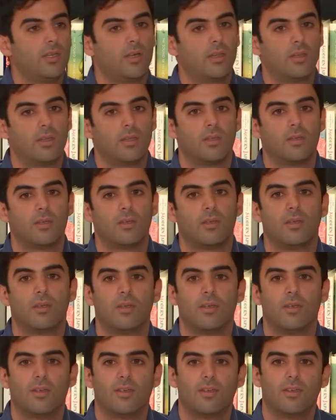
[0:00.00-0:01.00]
any other
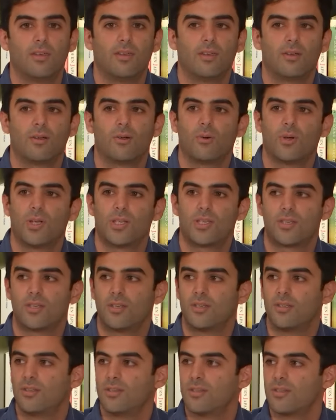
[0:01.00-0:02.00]

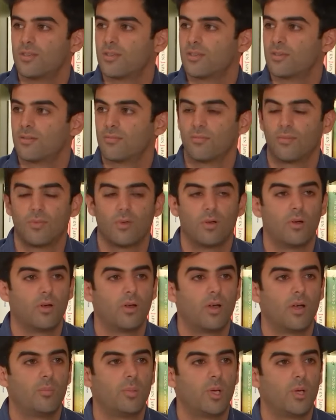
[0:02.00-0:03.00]
questions
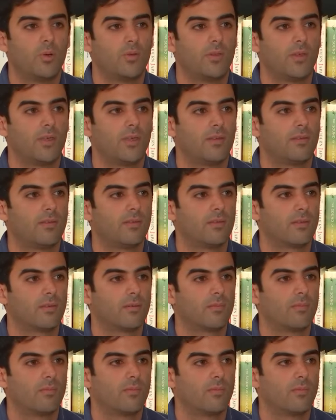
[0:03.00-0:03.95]
about it,